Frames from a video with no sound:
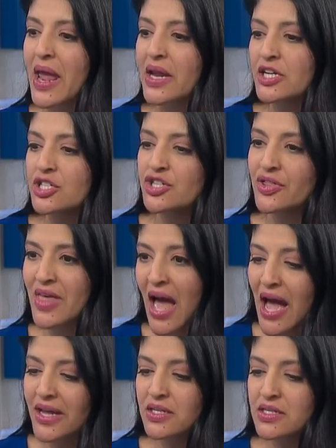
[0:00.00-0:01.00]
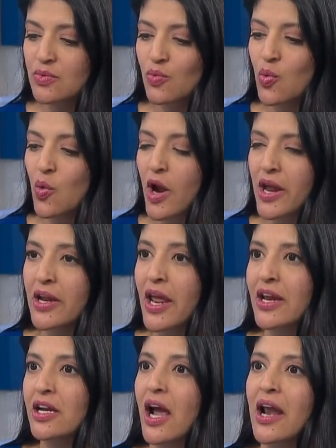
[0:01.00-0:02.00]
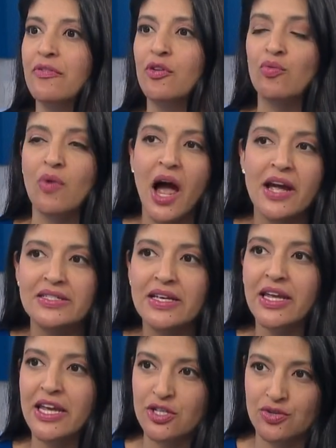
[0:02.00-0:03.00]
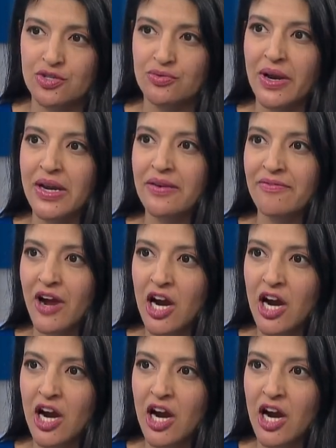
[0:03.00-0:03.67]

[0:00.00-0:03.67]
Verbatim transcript: manage that in a kind of a rising interest rate